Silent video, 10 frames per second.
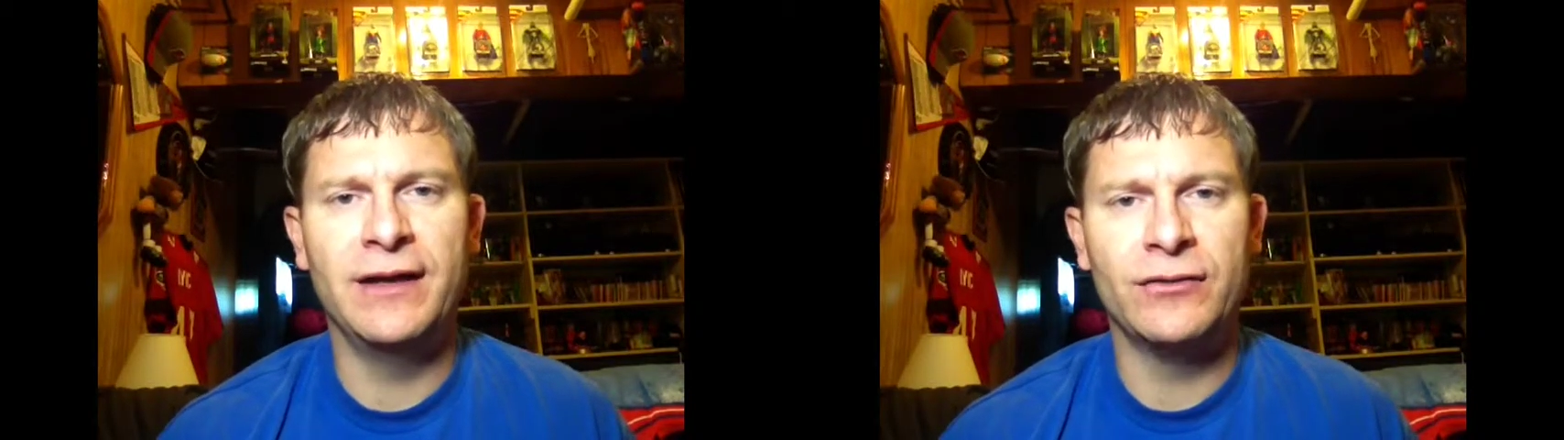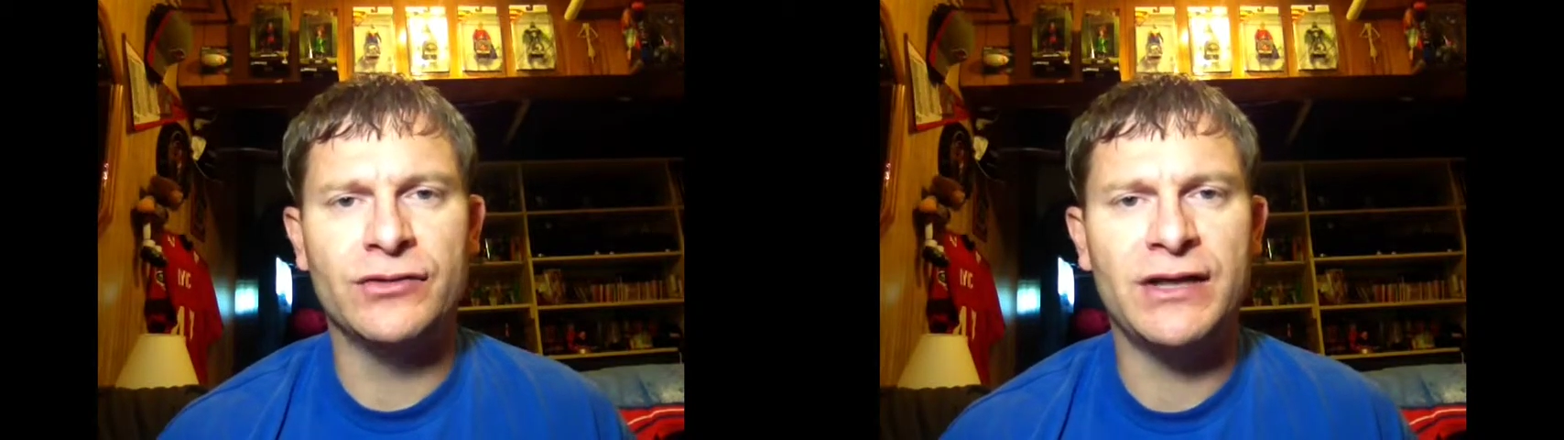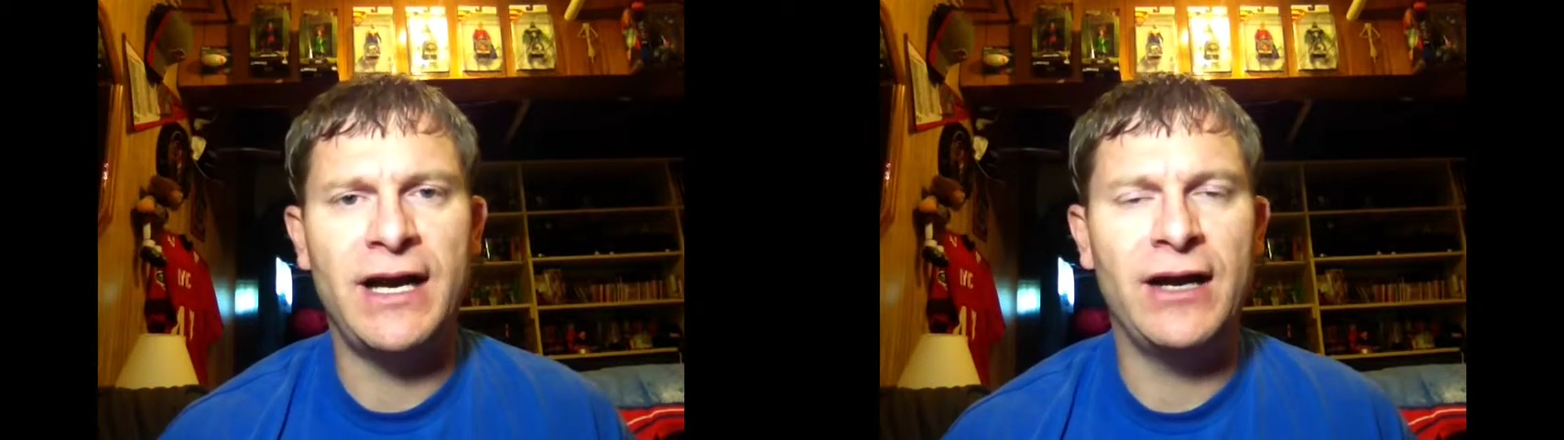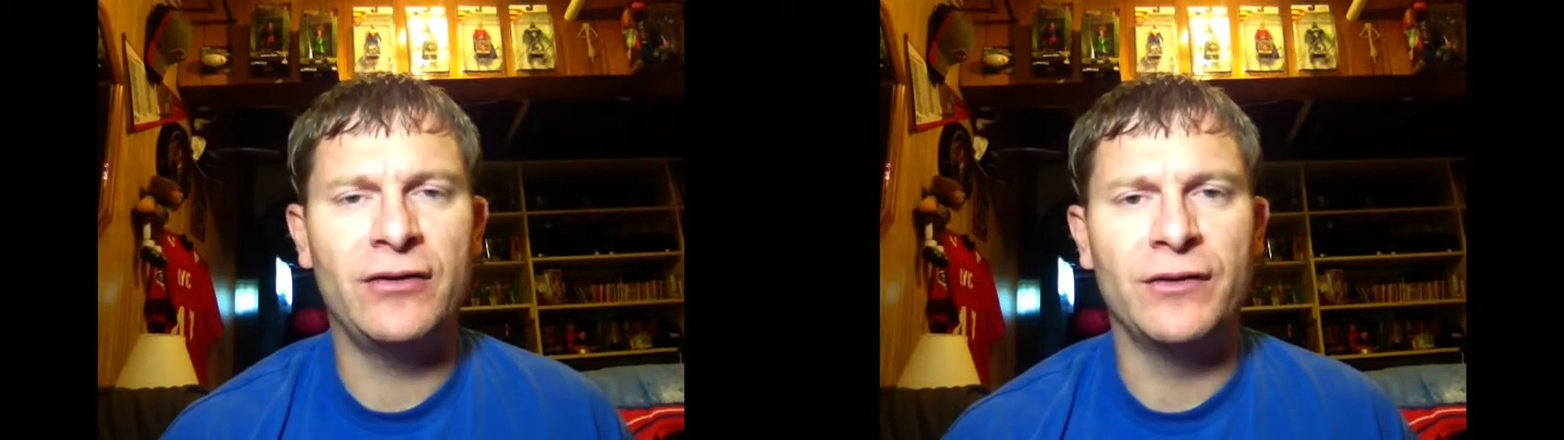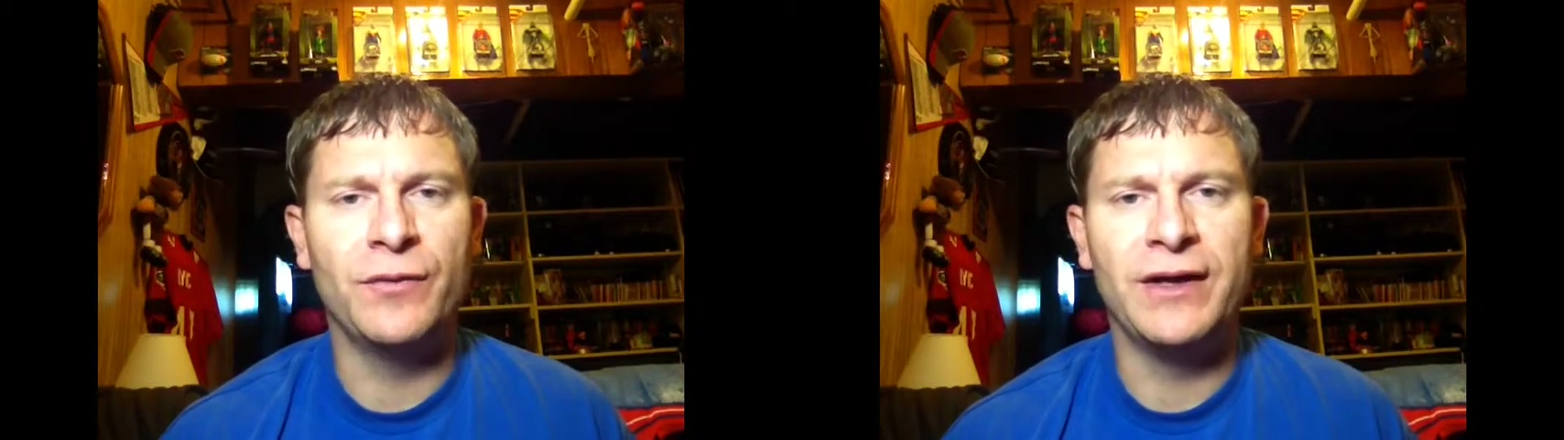inner
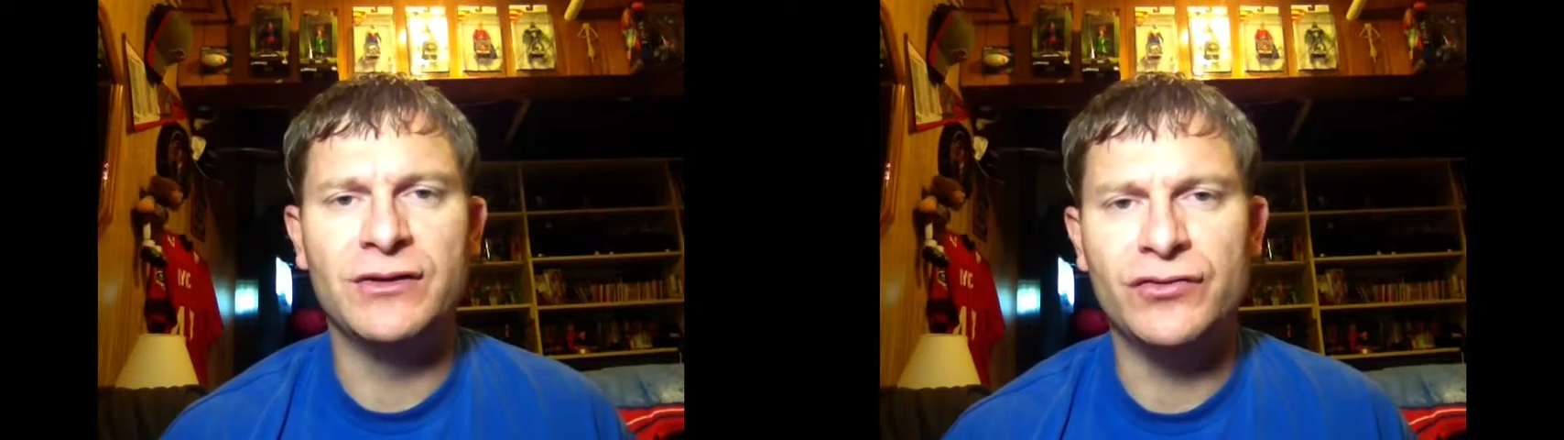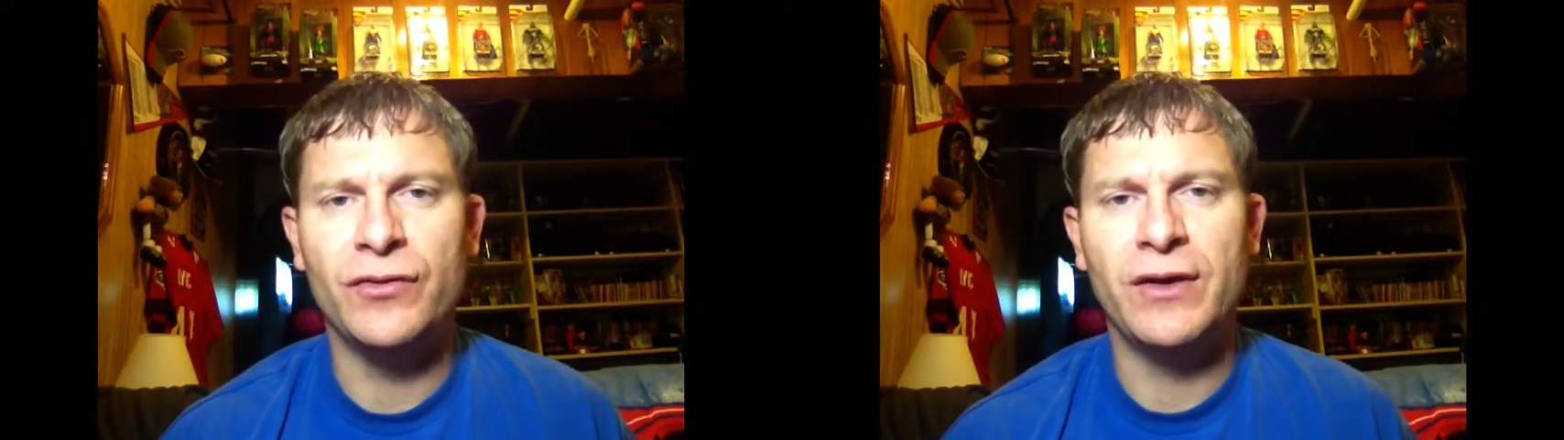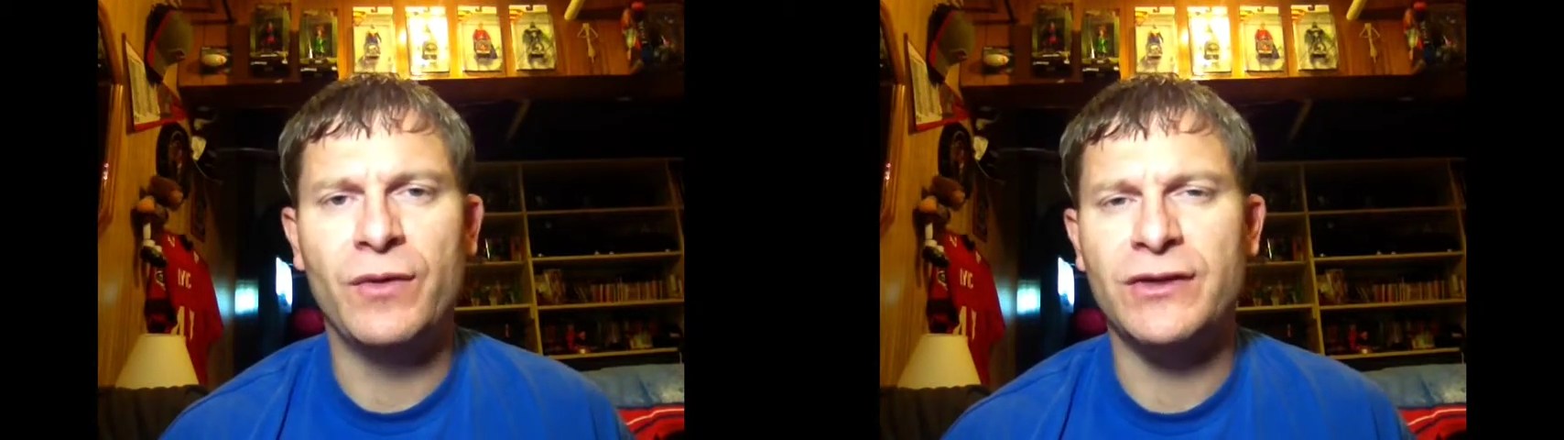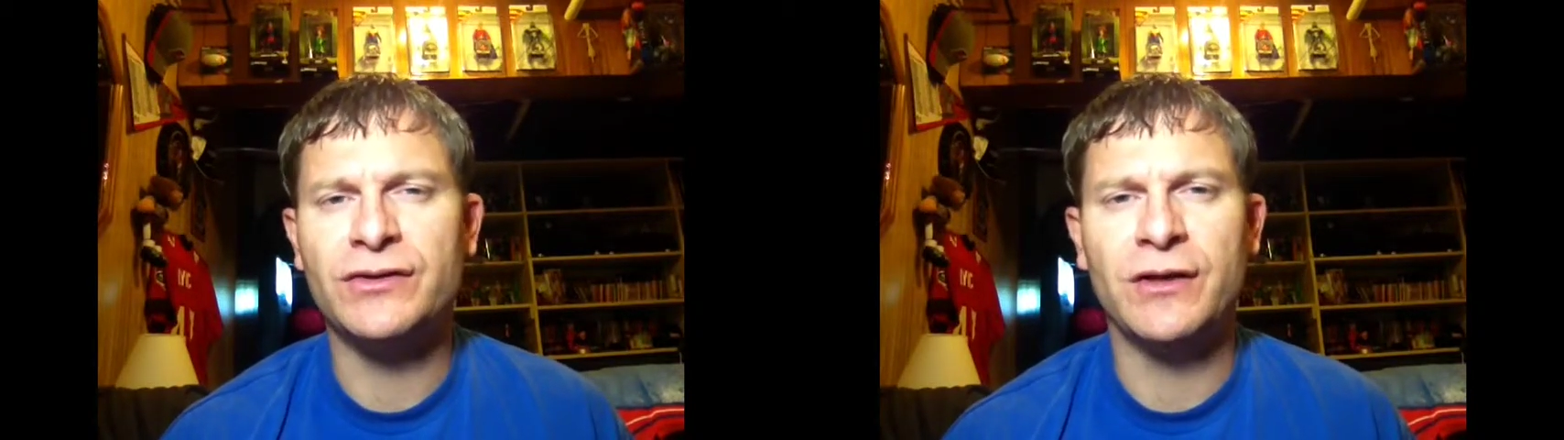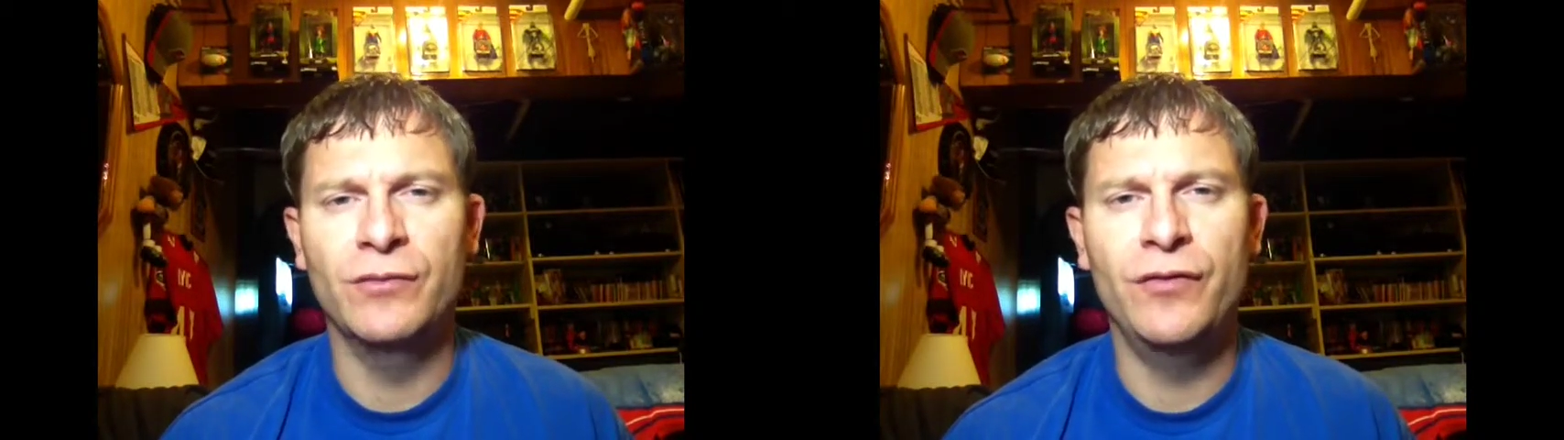child and we enjoy
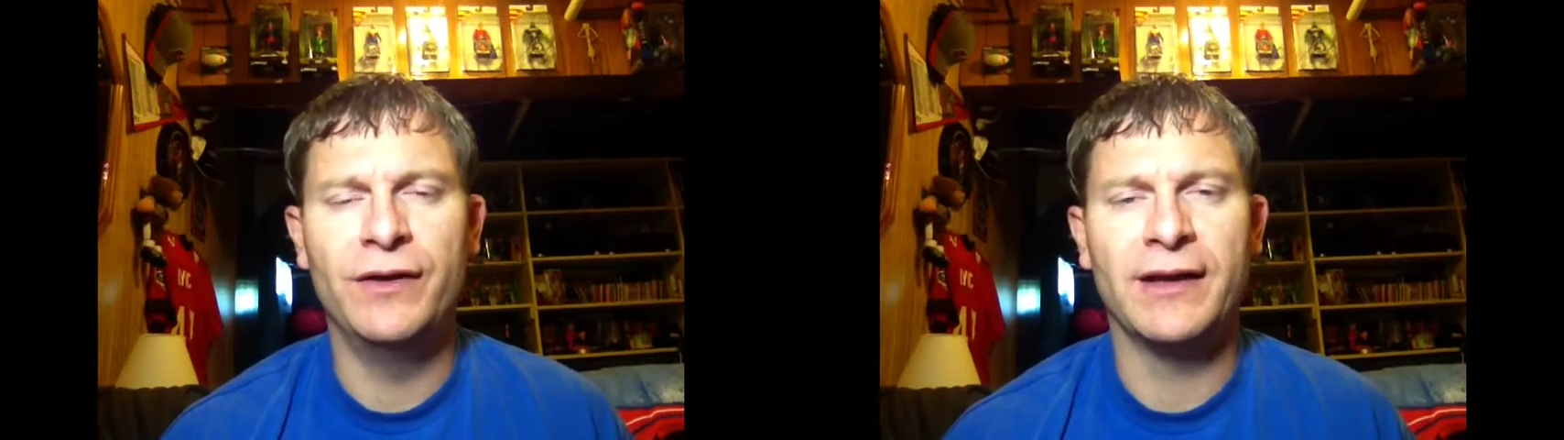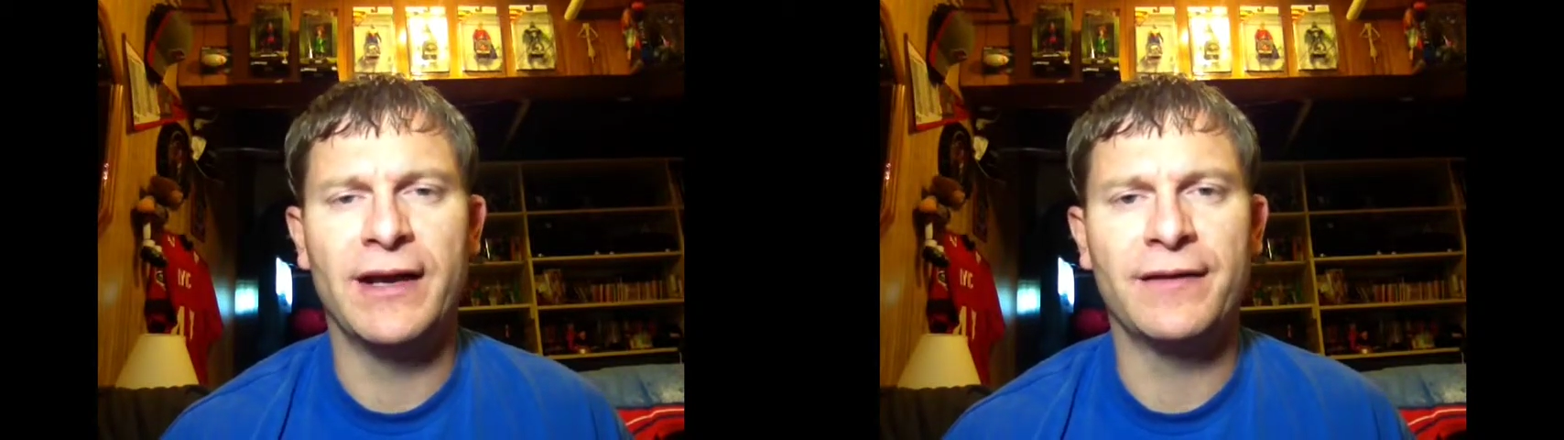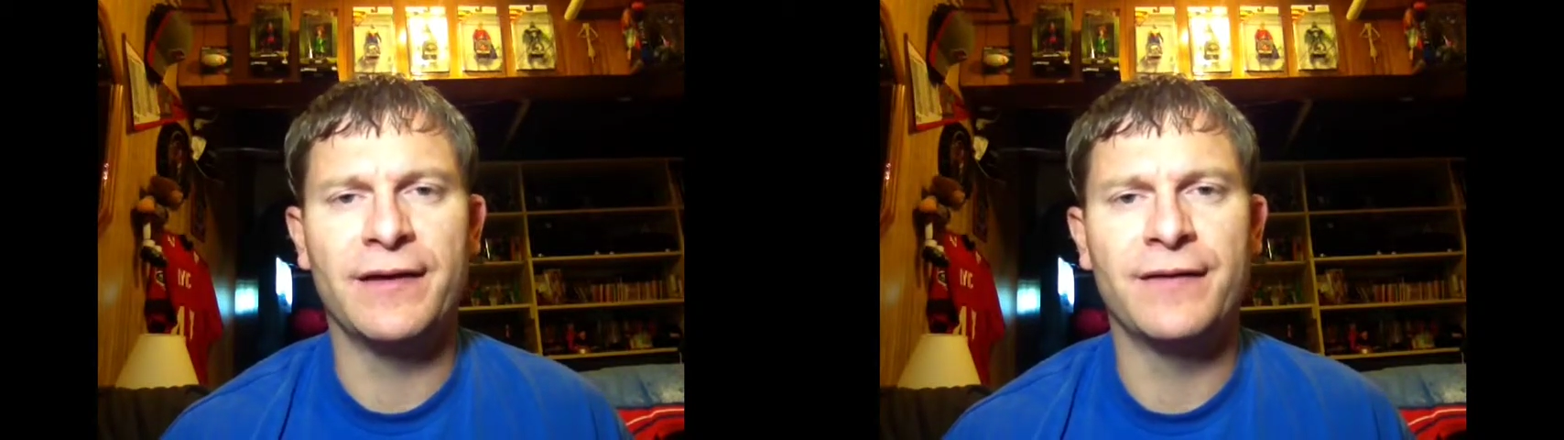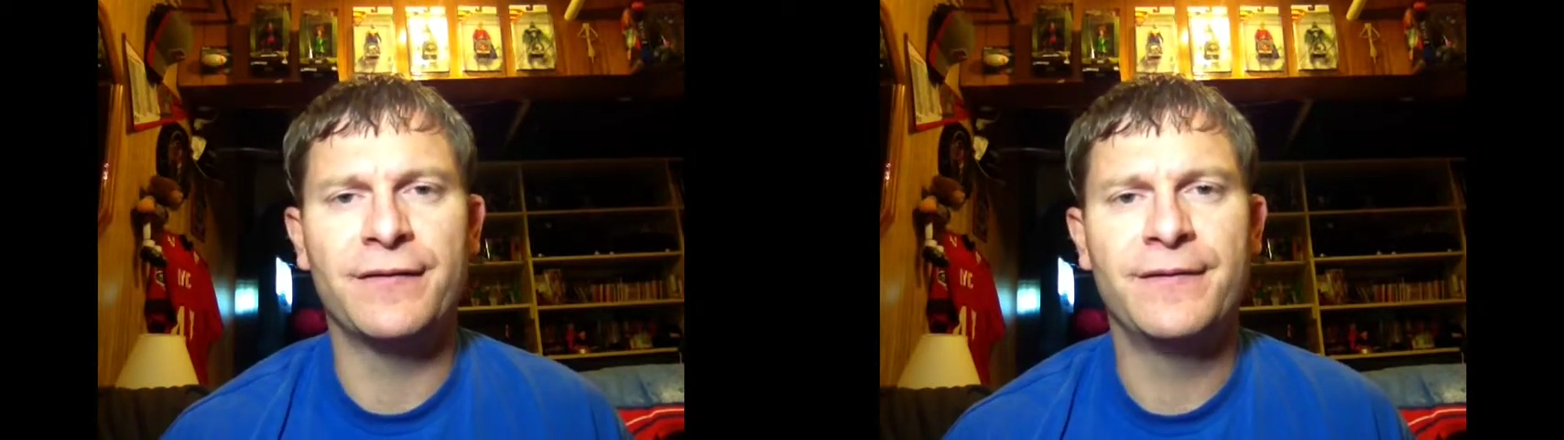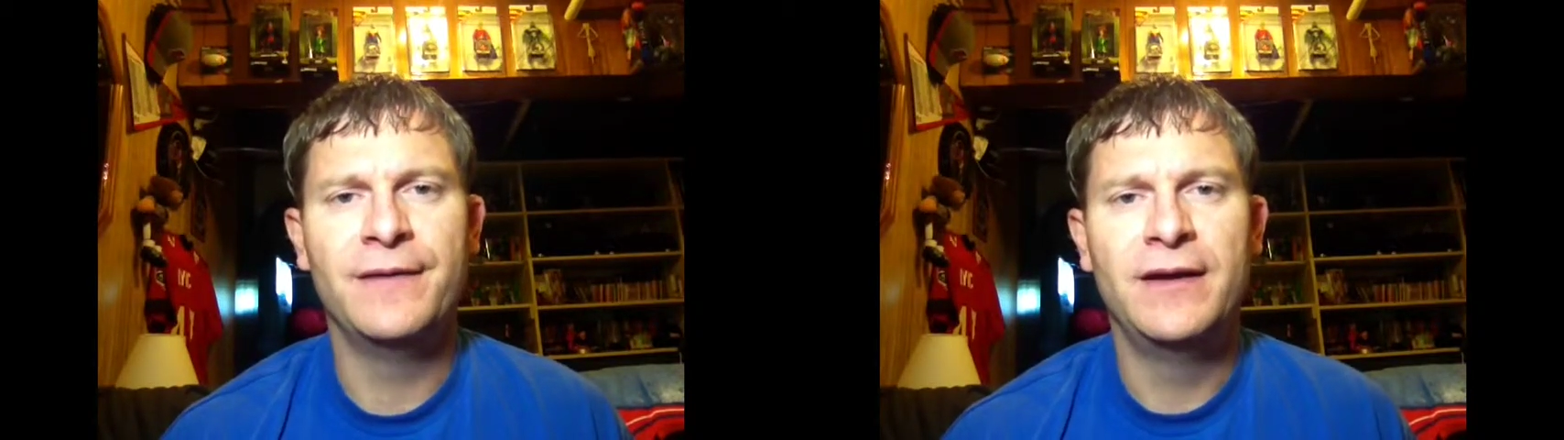watching a movie like this.